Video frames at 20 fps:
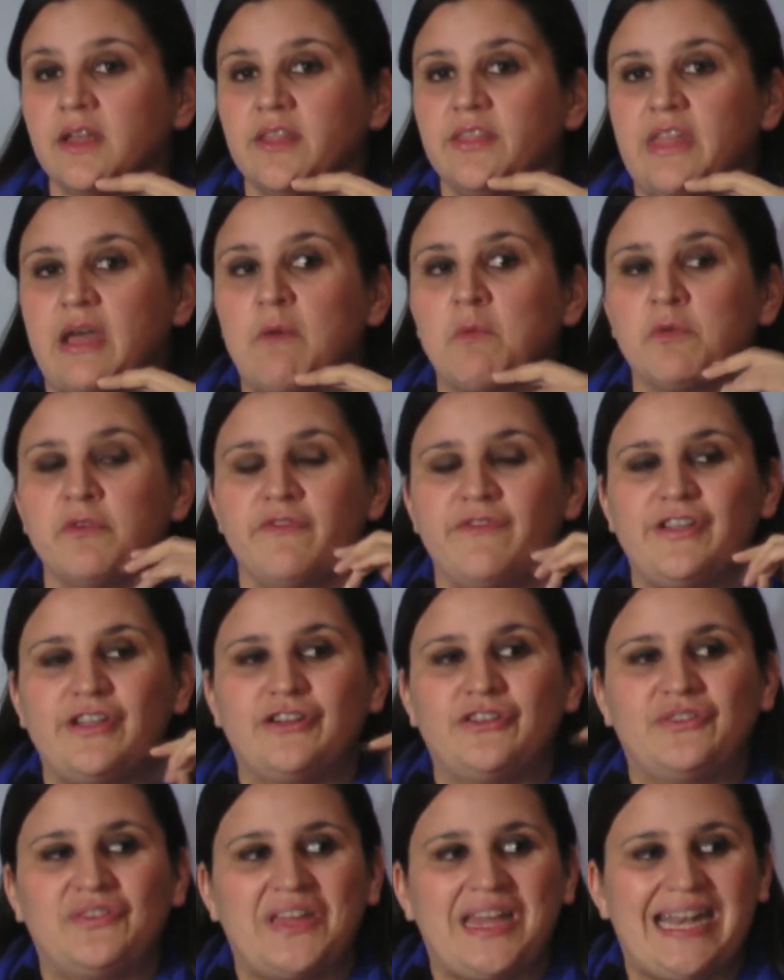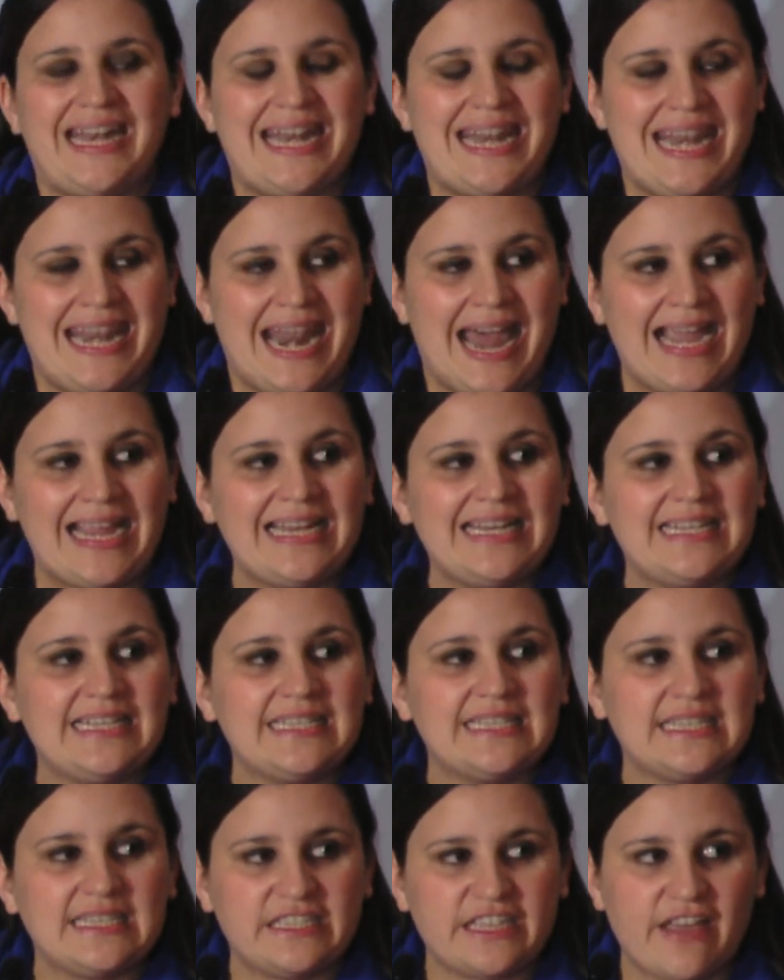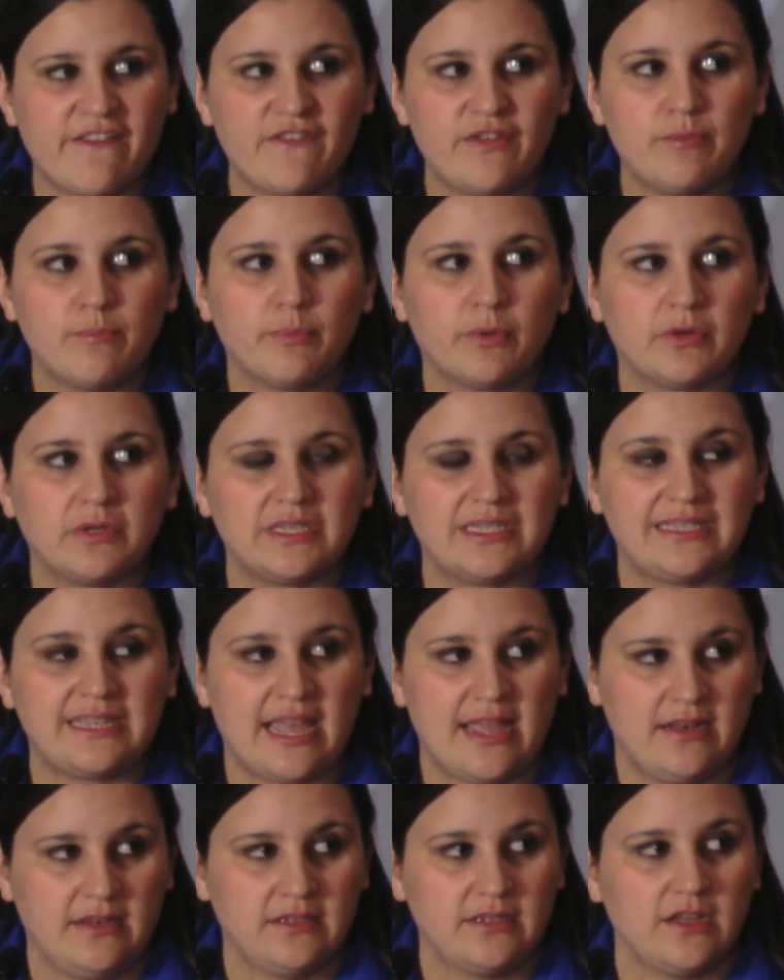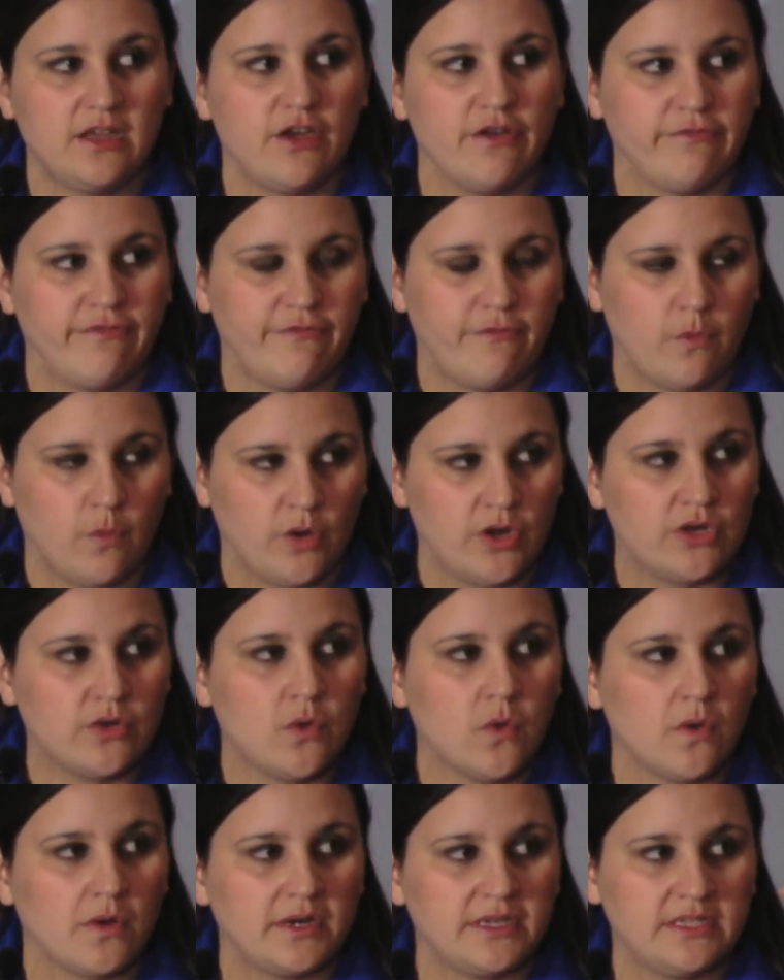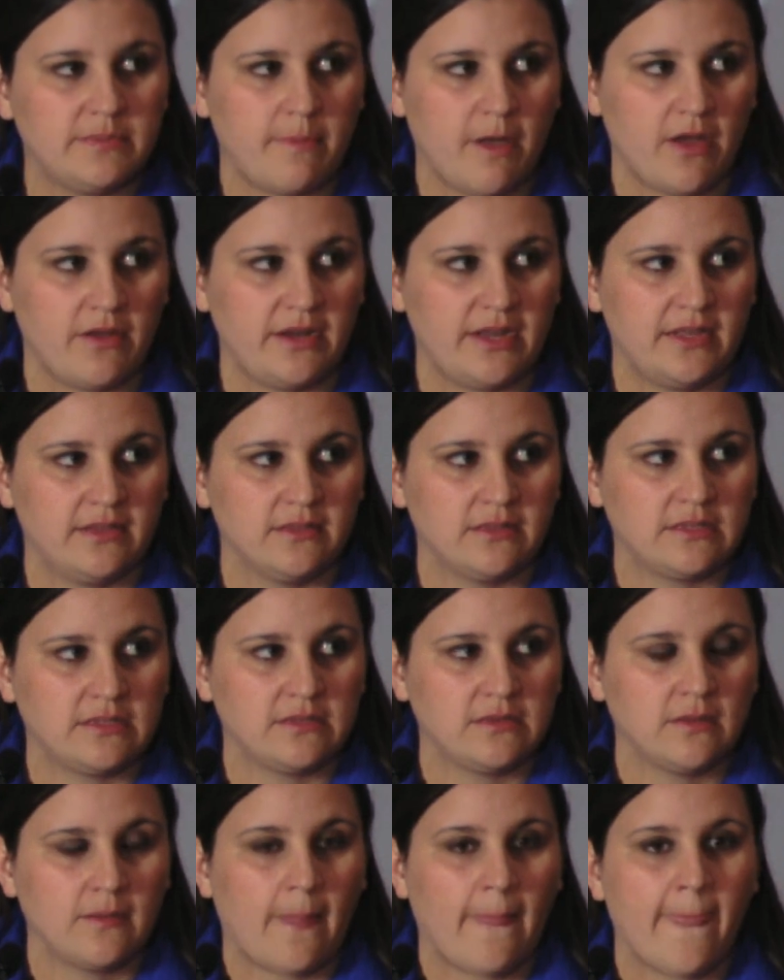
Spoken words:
that revealed that 97% of foreign correspondence